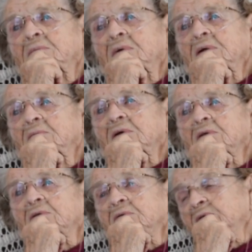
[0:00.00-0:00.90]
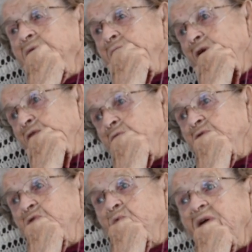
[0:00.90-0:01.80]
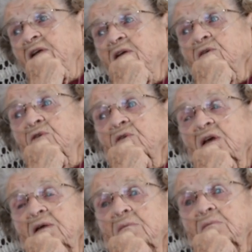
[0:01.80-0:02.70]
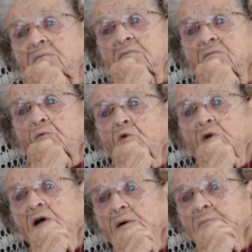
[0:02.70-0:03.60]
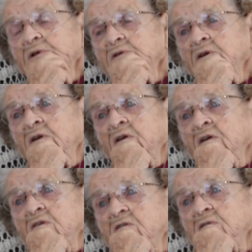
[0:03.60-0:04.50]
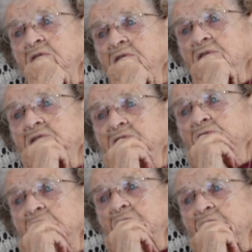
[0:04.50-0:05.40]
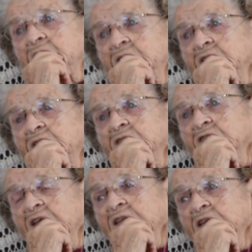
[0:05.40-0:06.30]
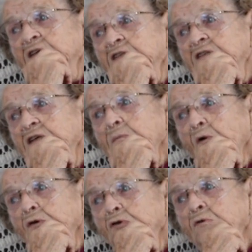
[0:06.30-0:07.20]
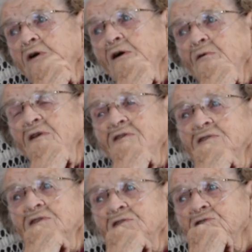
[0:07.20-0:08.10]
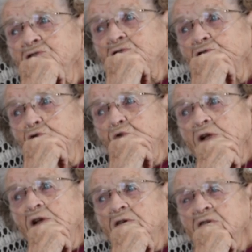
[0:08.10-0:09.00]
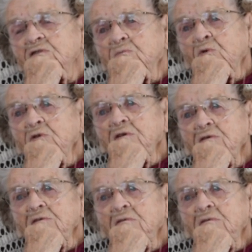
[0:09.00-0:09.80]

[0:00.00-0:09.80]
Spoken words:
my mother was awake or woke up, and so she says, "Is that the gazebo you were out with?" She says, "Until 2 o'clock this morning."